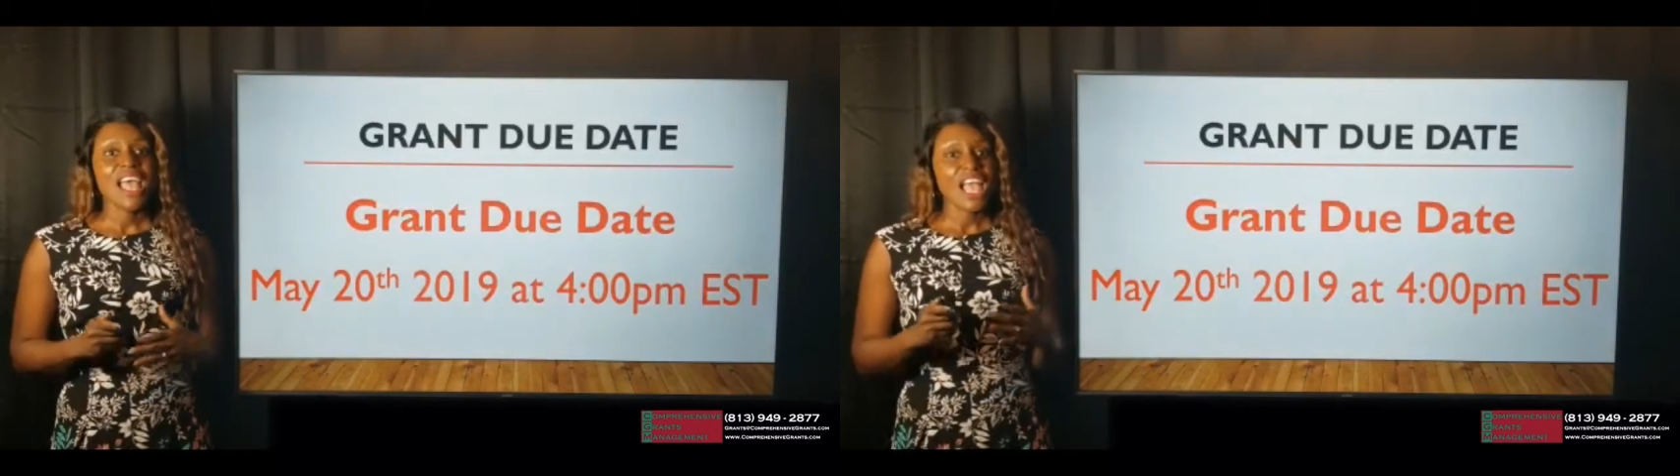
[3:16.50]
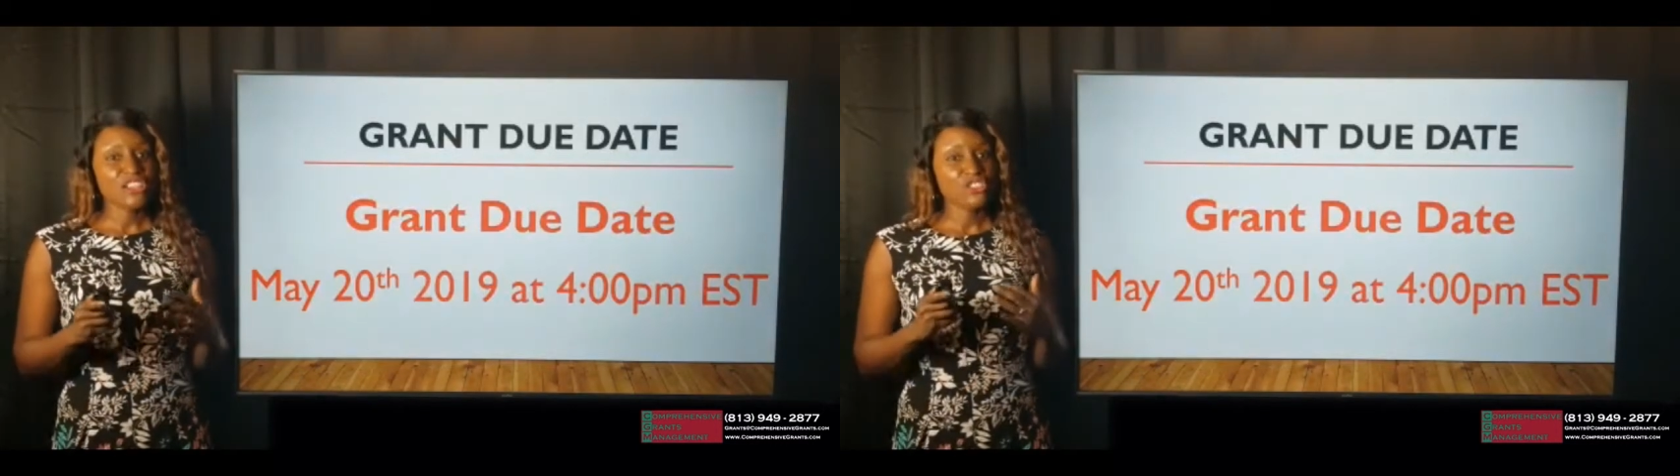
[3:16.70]

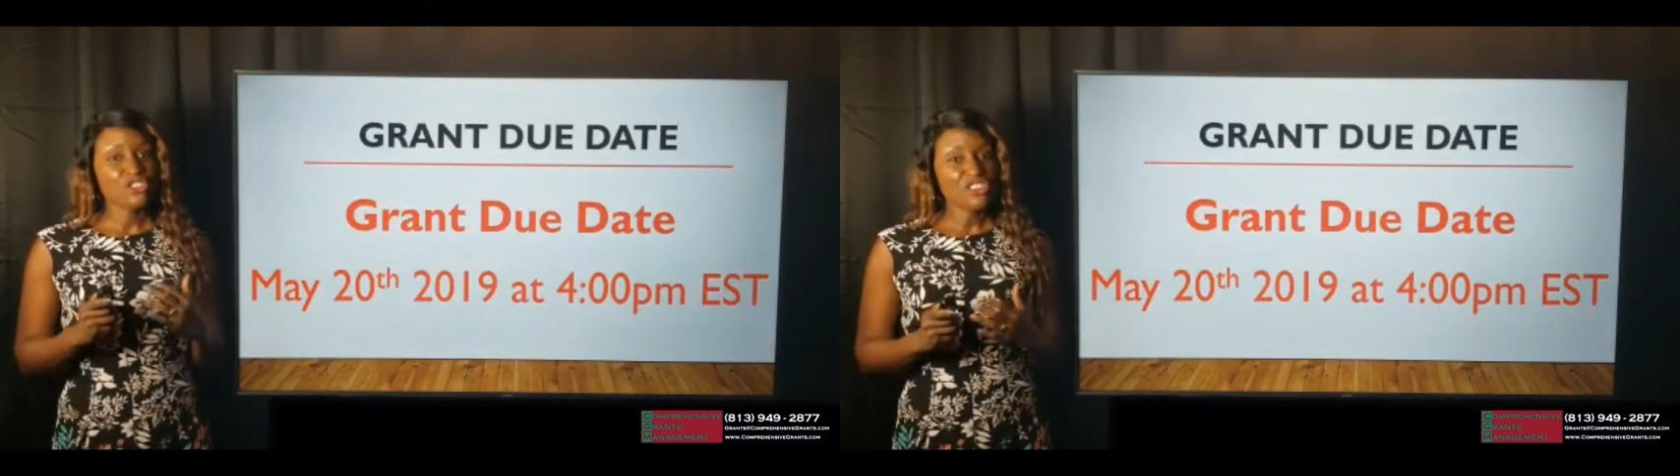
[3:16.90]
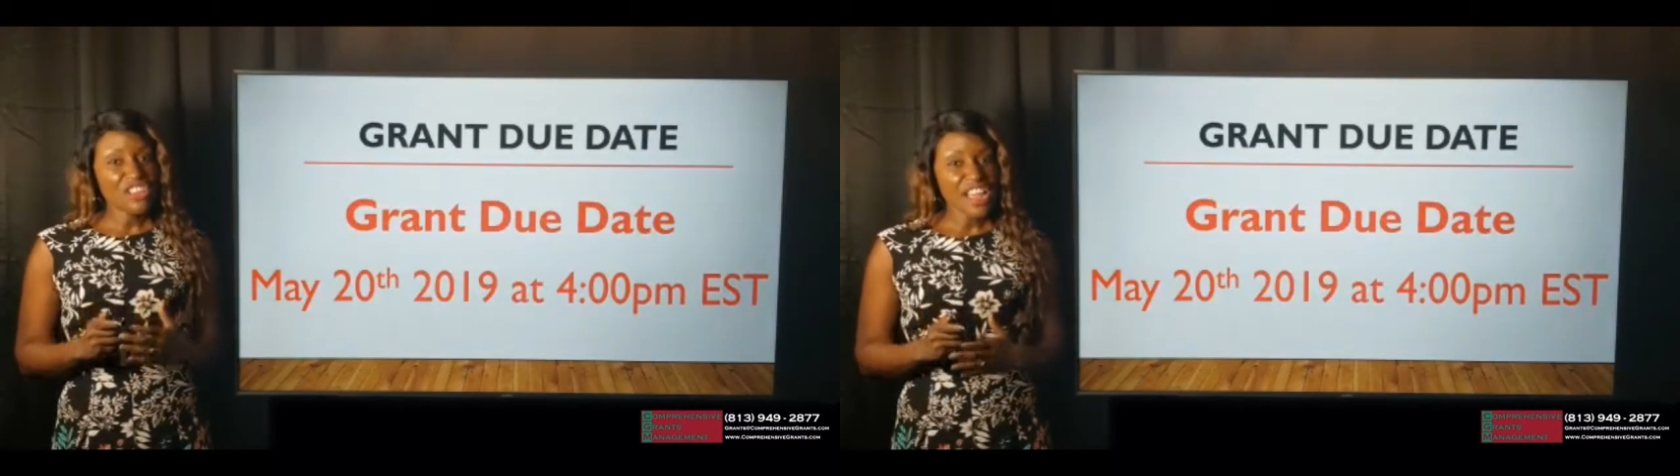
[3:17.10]
and
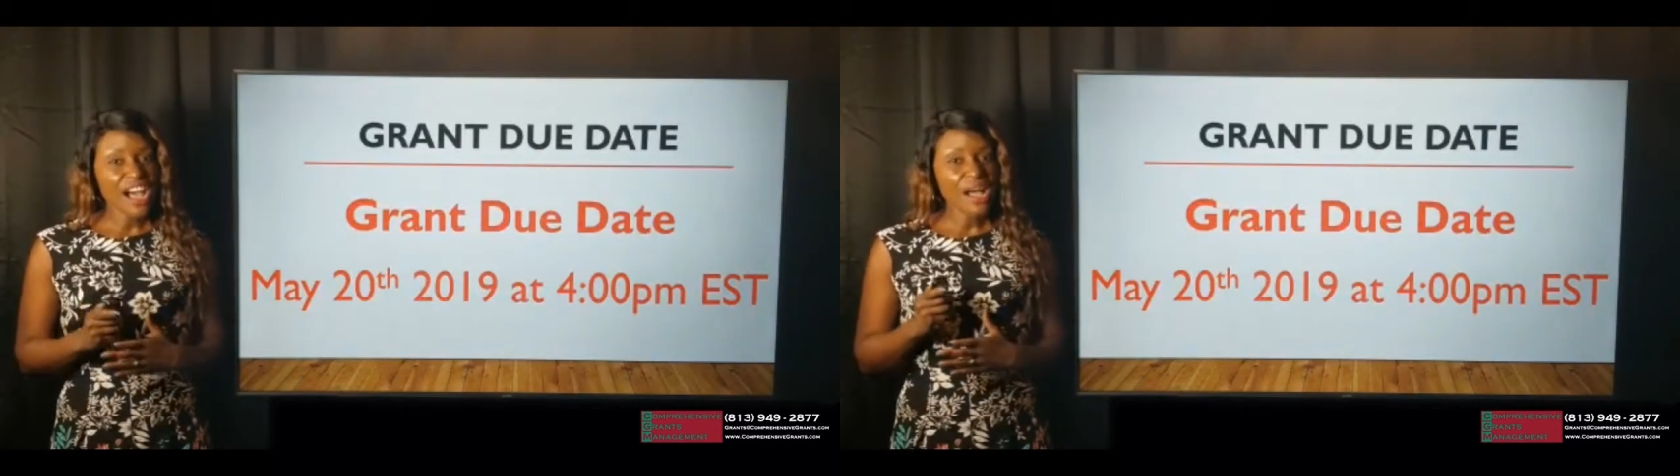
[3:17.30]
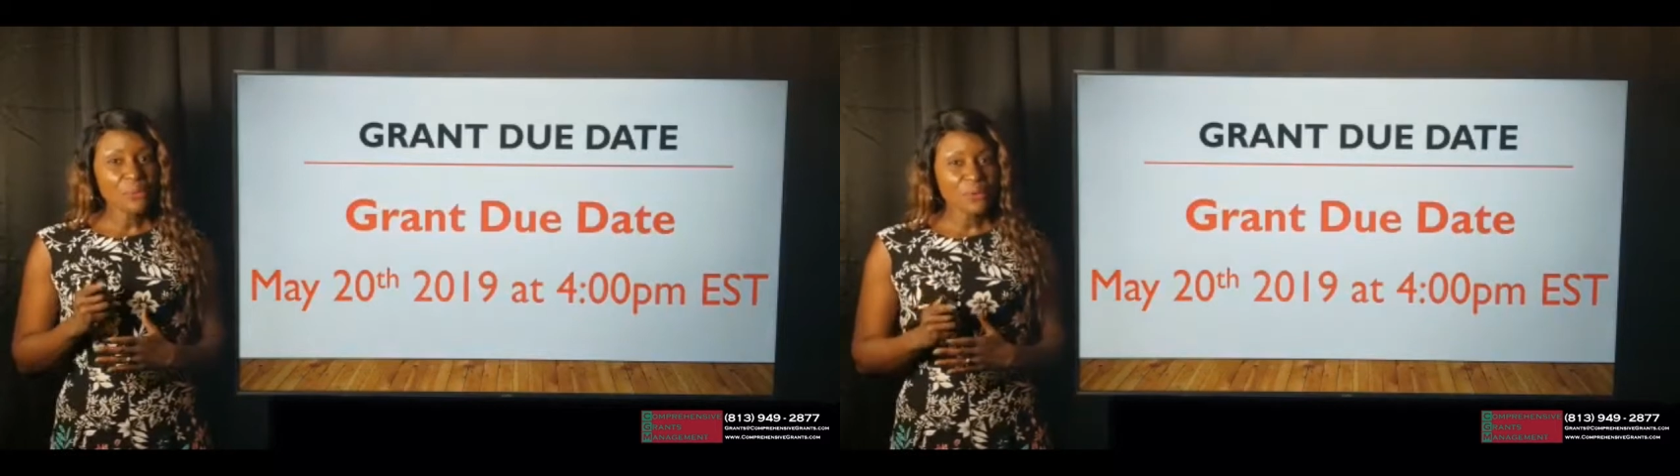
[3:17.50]
you're
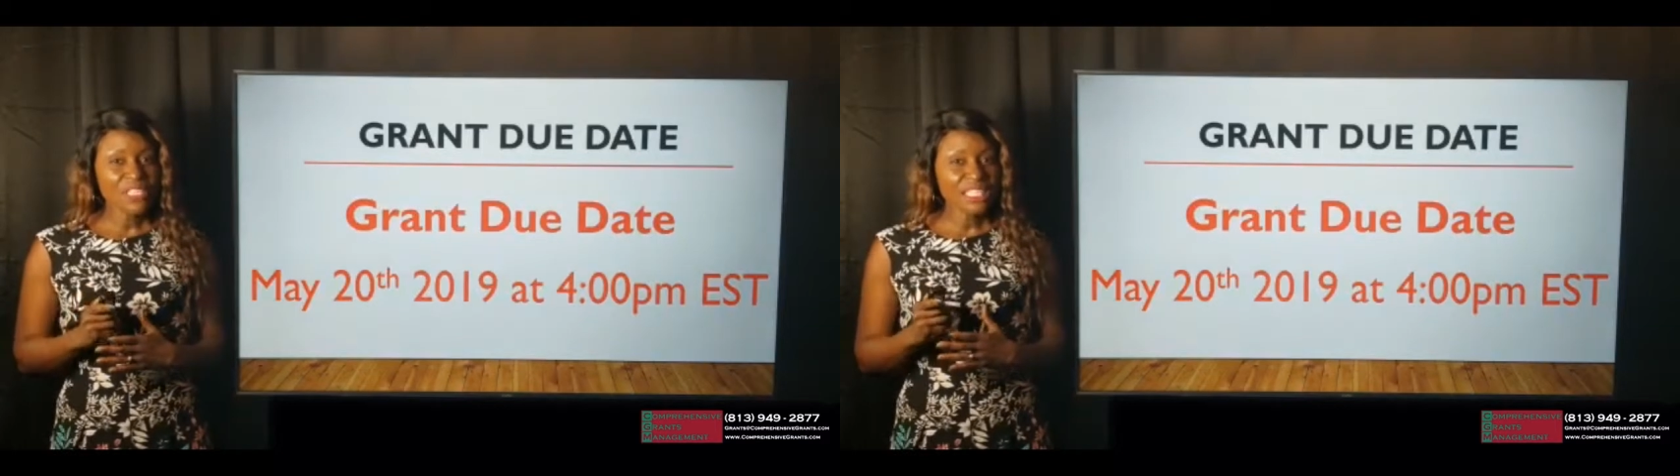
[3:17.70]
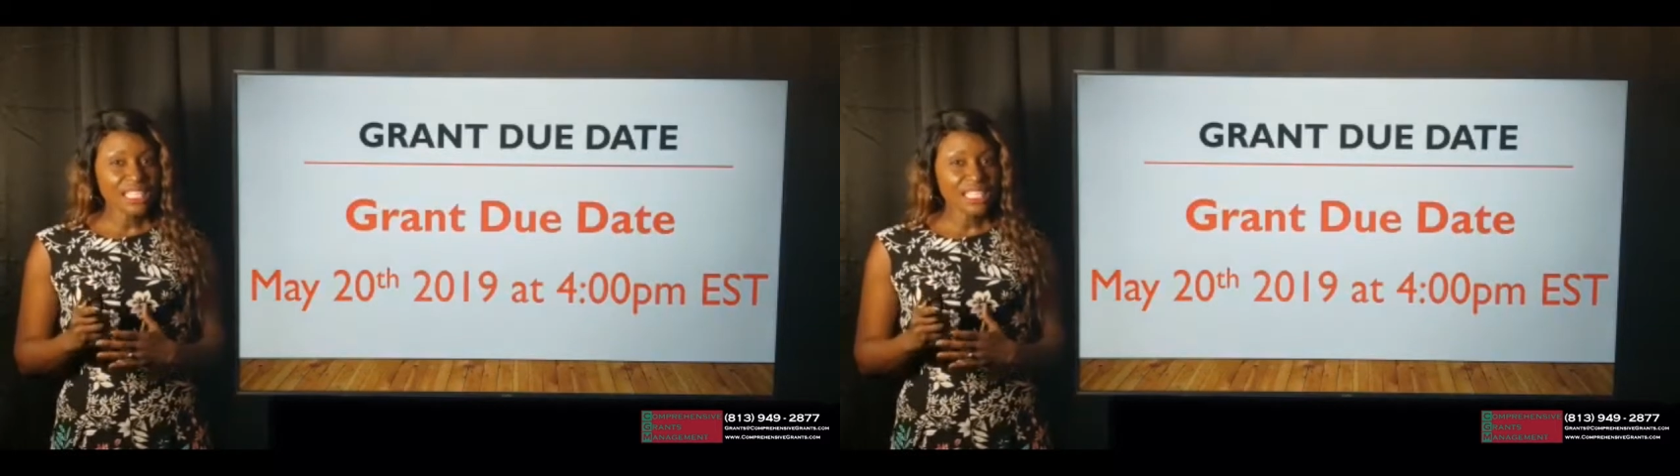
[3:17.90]
not really